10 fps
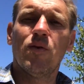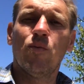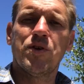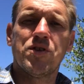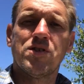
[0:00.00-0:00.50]

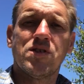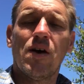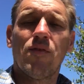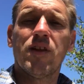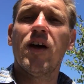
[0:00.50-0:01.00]
which is
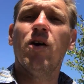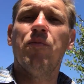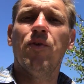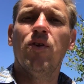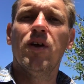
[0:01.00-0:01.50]
definitely
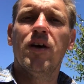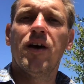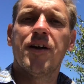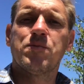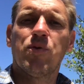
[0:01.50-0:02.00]
helpful,
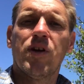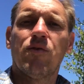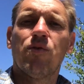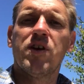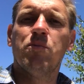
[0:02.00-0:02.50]
and it's pretty
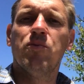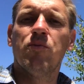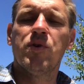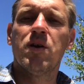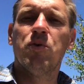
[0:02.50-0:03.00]

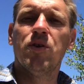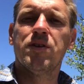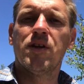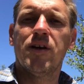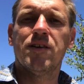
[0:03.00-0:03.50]

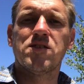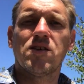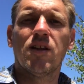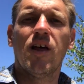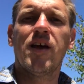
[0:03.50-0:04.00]
readable in the
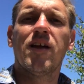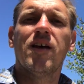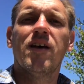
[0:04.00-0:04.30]
sunlight.